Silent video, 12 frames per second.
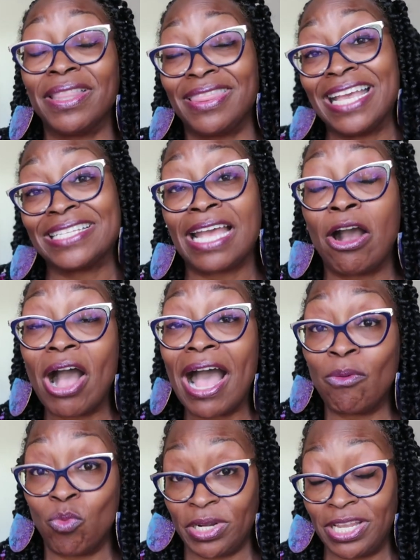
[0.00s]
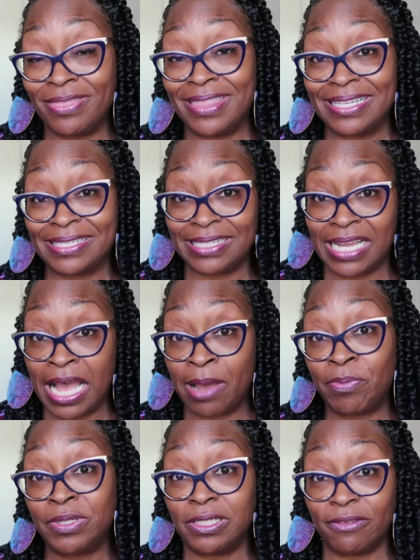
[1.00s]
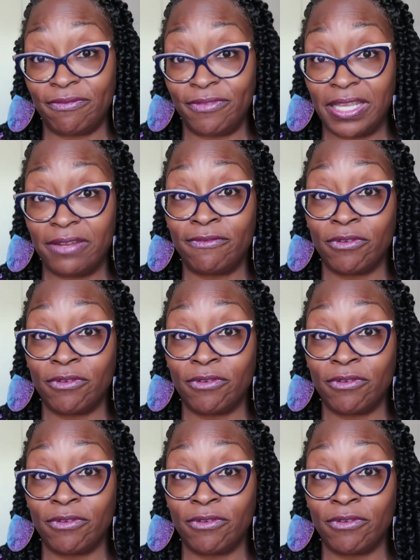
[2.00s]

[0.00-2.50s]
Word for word: but that's how I wanted this top to fit